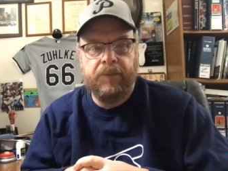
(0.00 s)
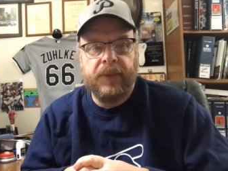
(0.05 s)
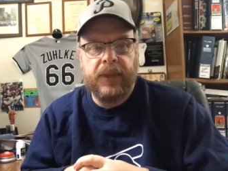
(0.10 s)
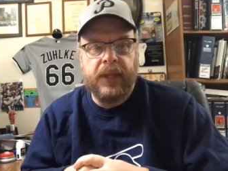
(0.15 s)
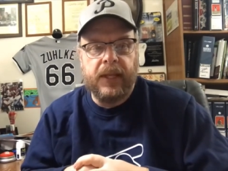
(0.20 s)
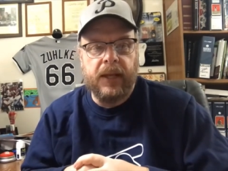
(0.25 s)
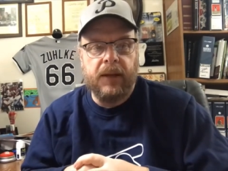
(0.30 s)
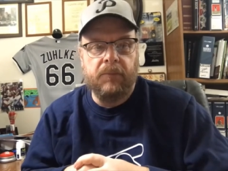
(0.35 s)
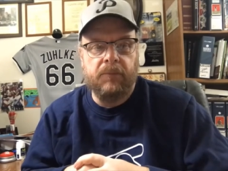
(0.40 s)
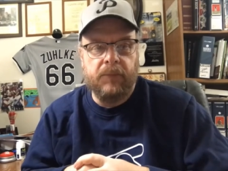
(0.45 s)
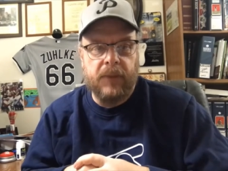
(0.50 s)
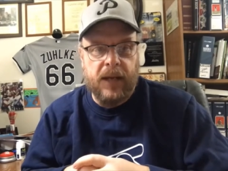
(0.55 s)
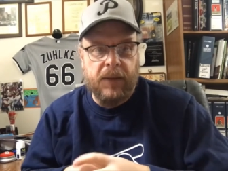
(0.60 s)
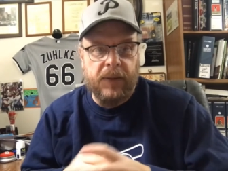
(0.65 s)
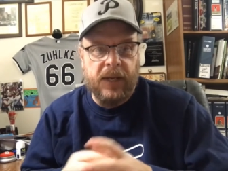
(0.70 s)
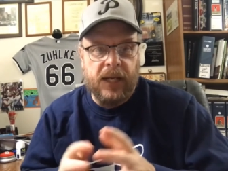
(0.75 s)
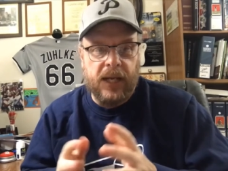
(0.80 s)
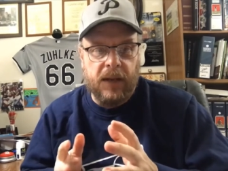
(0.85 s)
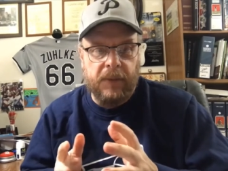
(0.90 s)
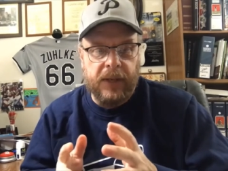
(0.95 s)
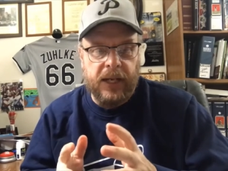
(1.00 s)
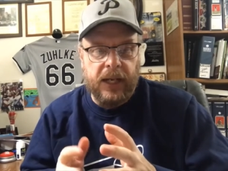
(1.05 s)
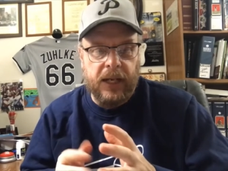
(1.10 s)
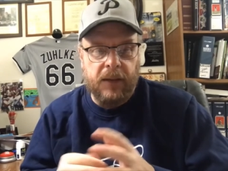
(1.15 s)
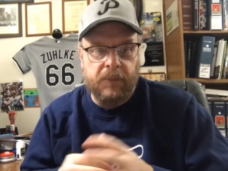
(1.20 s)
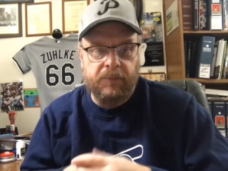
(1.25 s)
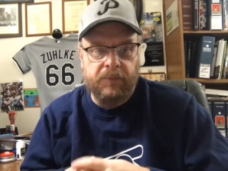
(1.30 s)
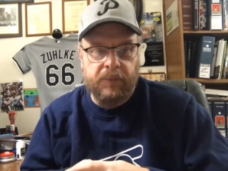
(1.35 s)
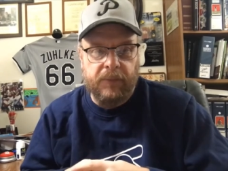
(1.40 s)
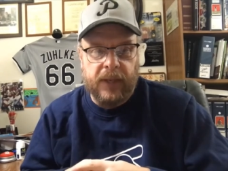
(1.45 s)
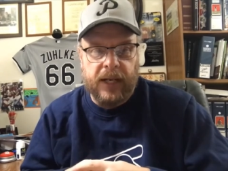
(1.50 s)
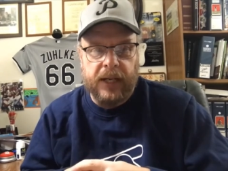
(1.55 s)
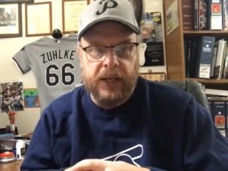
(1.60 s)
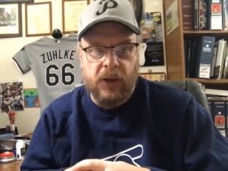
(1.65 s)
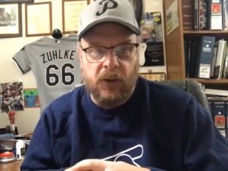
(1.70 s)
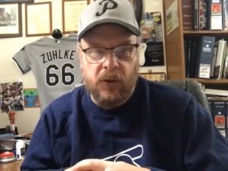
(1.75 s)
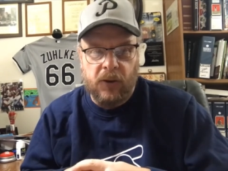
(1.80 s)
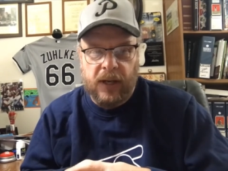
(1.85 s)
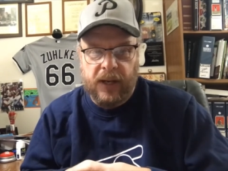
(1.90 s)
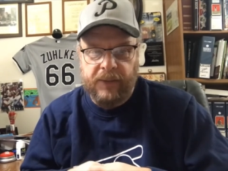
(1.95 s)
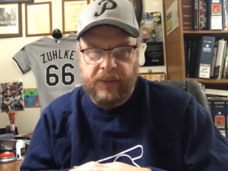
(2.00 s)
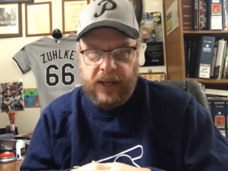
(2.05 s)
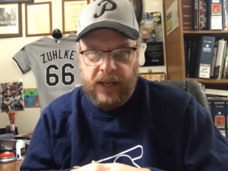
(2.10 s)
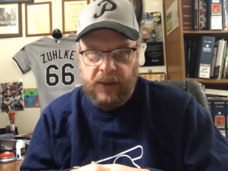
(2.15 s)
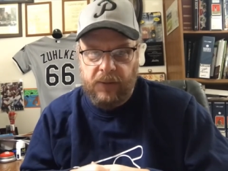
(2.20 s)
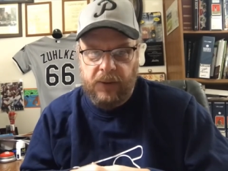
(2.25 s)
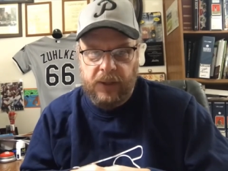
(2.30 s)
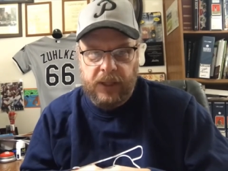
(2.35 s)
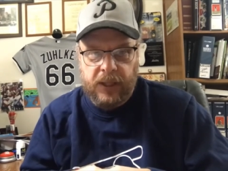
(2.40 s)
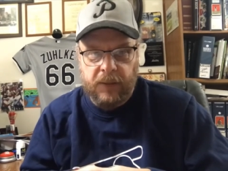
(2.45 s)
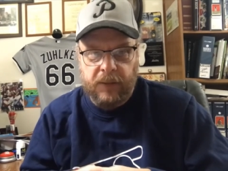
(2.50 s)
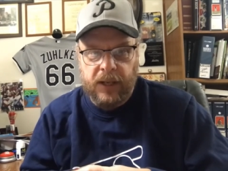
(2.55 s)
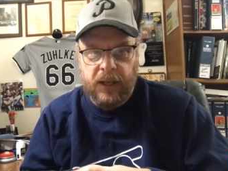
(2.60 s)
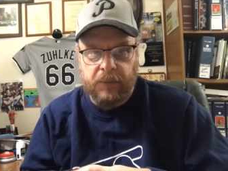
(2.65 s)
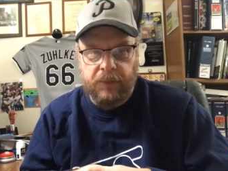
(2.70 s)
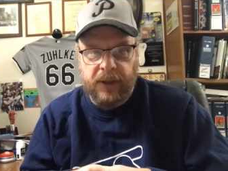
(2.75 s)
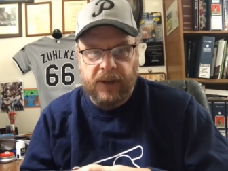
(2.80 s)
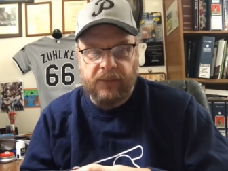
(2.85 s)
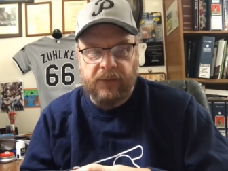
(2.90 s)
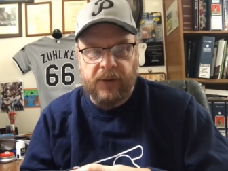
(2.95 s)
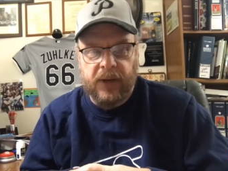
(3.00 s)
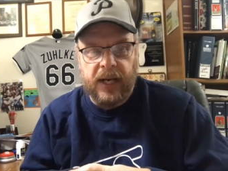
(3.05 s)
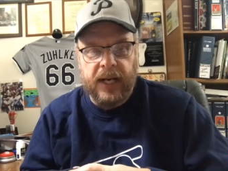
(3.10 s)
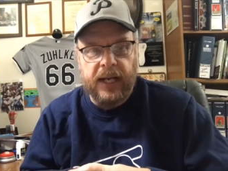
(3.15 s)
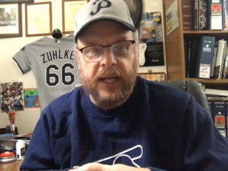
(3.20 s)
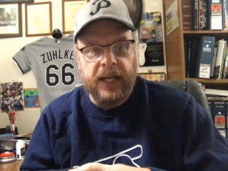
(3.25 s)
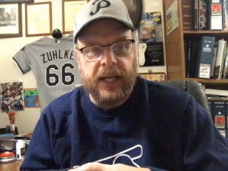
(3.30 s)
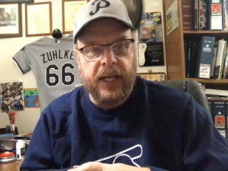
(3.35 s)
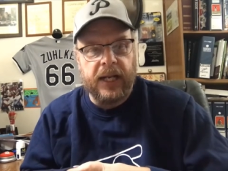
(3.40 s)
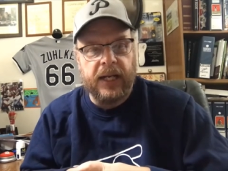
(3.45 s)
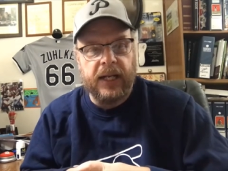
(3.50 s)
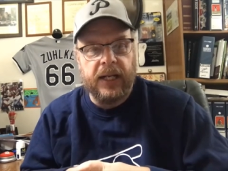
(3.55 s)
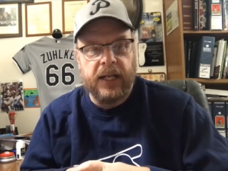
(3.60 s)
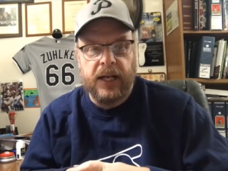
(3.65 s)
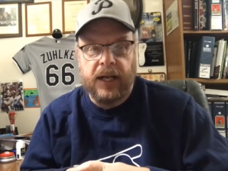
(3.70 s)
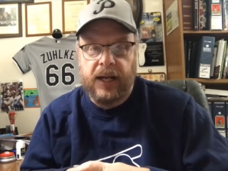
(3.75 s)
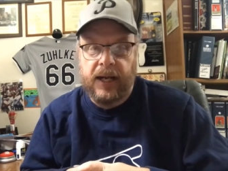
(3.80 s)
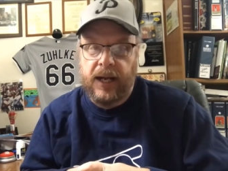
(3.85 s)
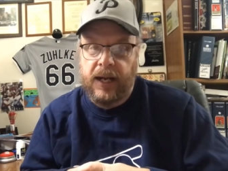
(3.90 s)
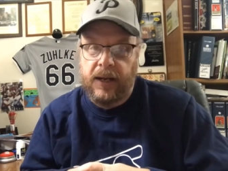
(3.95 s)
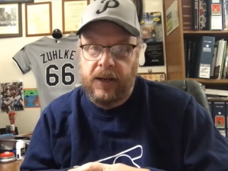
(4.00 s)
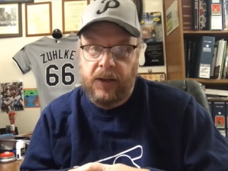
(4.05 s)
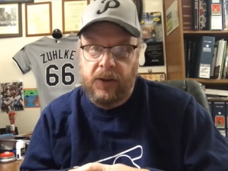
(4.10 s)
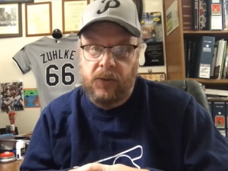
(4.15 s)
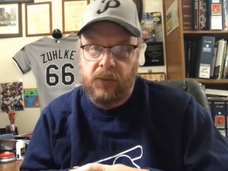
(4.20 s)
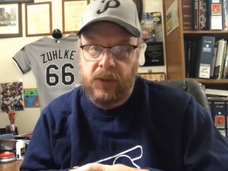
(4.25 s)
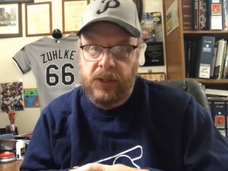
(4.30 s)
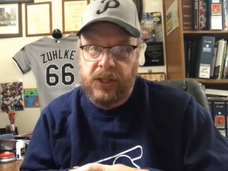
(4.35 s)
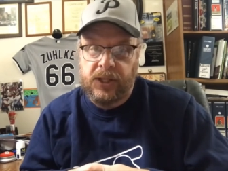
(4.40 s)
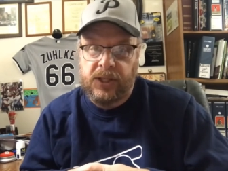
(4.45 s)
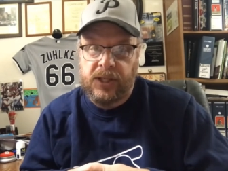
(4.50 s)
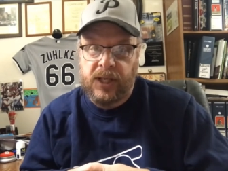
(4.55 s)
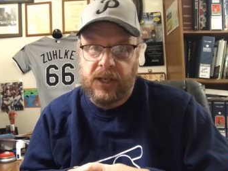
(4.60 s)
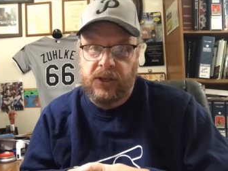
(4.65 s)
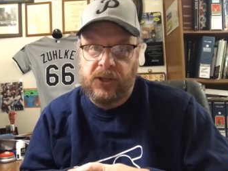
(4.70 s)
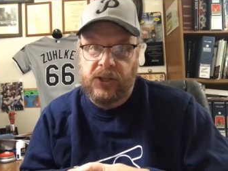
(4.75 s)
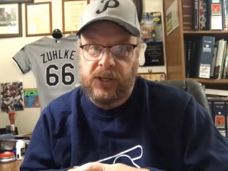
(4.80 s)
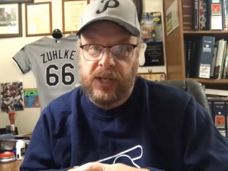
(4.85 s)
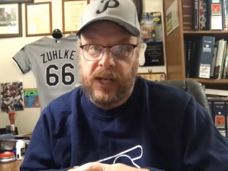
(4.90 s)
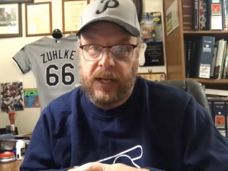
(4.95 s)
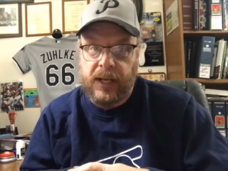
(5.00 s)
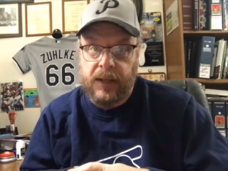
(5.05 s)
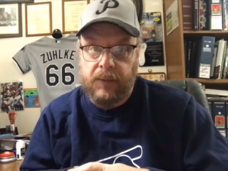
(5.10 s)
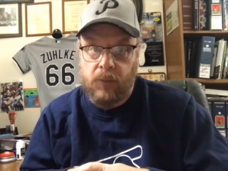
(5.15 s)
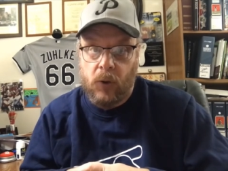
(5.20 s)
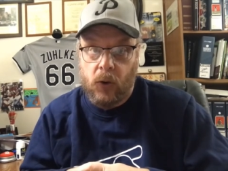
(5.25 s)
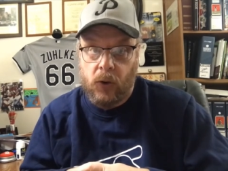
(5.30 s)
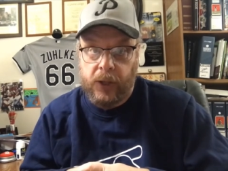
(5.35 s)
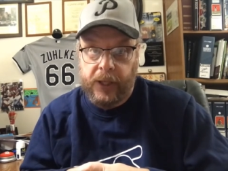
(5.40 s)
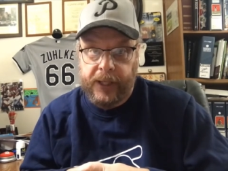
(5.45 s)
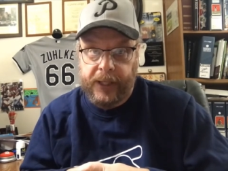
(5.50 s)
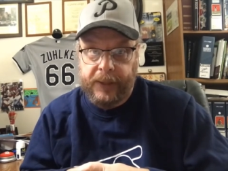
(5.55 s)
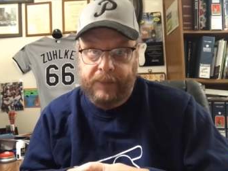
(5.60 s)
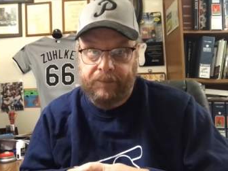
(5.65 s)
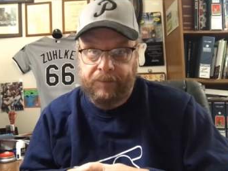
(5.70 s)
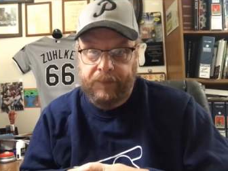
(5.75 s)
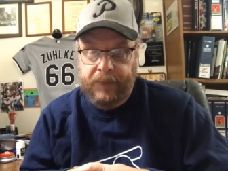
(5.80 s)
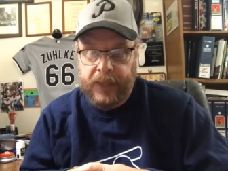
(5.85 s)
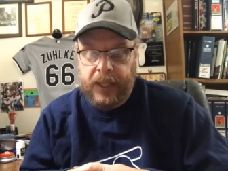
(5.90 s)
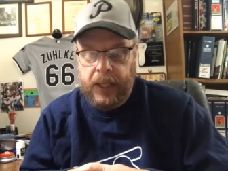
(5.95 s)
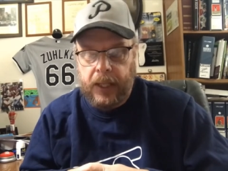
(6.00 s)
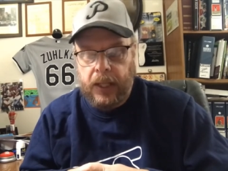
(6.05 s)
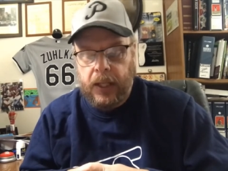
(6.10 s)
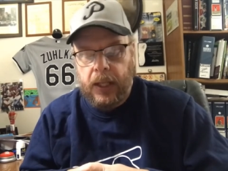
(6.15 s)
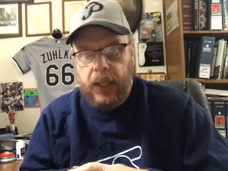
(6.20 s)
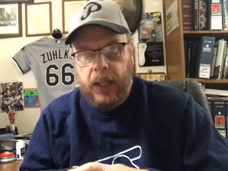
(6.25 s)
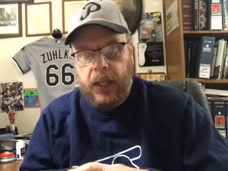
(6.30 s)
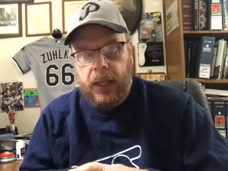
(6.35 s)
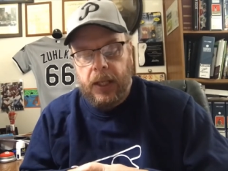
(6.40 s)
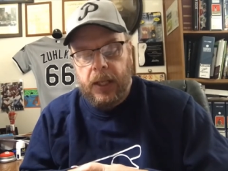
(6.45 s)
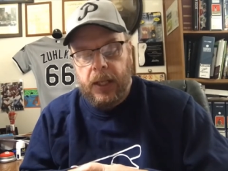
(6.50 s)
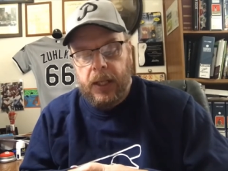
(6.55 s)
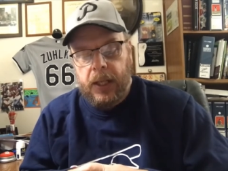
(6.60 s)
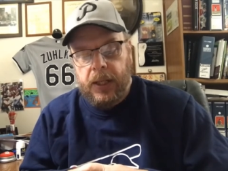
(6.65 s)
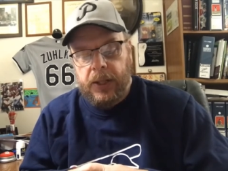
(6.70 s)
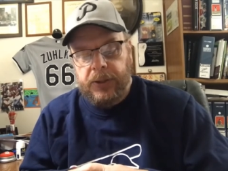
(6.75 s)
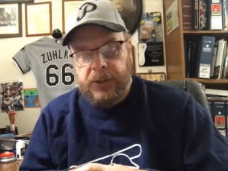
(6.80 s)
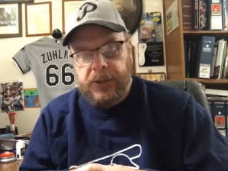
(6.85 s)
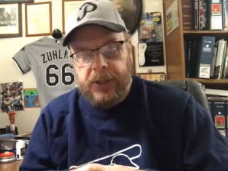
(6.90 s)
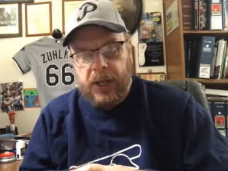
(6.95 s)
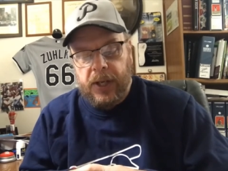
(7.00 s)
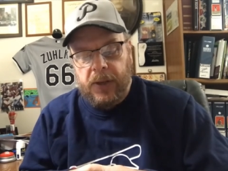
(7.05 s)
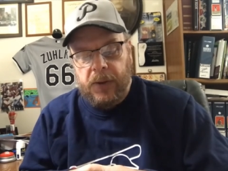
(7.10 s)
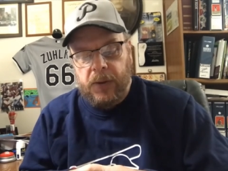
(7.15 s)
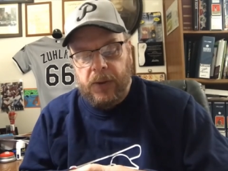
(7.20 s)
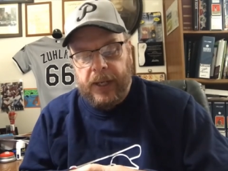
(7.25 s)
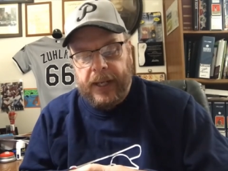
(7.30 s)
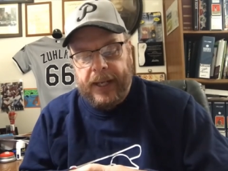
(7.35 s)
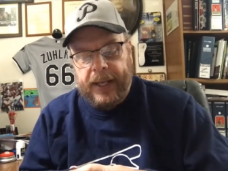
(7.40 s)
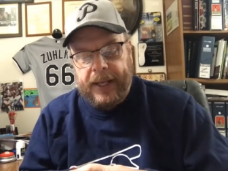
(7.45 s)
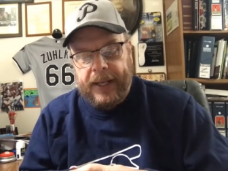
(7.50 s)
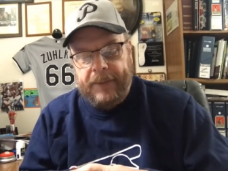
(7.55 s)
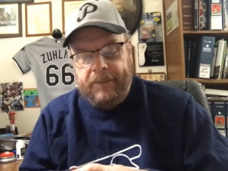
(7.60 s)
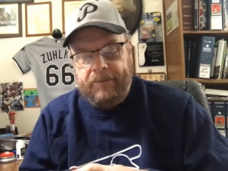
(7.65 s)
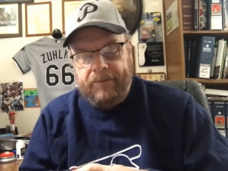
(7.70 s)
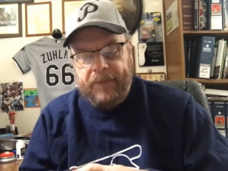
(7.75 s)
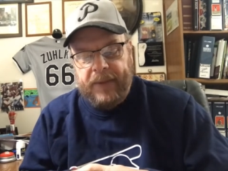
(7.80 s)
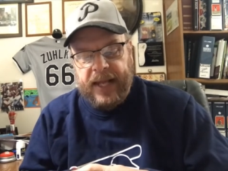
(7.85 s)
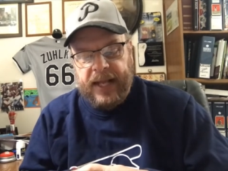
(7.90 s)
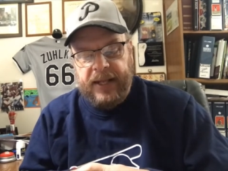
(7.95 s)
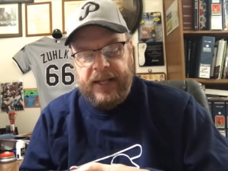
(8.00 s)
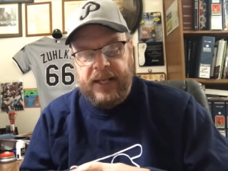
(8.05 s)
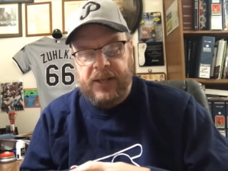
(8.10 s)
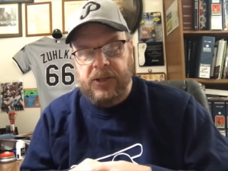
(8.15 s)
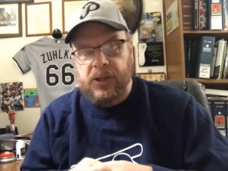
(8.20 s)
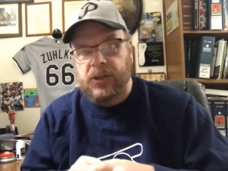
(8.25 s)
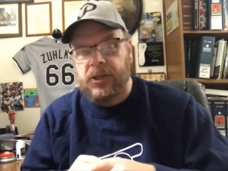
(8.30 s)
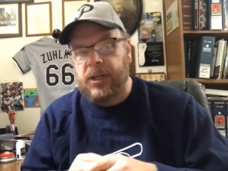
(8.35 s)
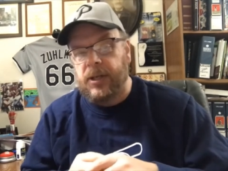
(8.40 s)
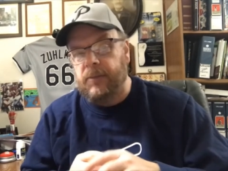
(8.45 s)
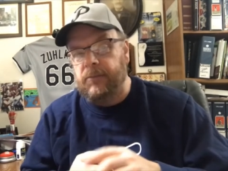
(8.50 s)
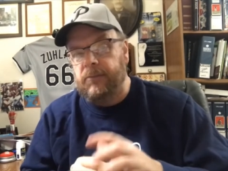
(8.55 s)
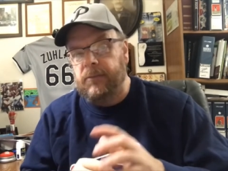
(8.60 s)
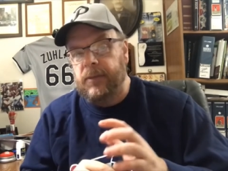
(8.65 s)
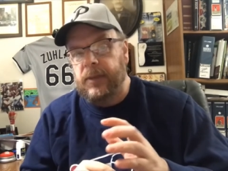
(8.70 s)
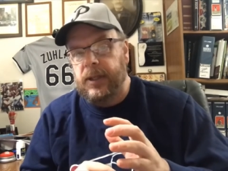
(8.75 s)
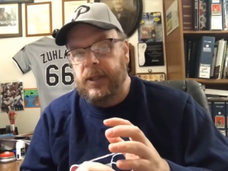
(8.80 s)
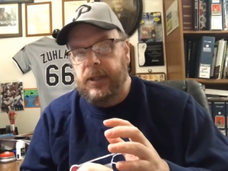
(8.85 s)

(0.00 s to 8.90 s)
that may be coming up. I know I've got one coming up on Friday night, and then I got another one that starts Sunday morning. So, um, and these are some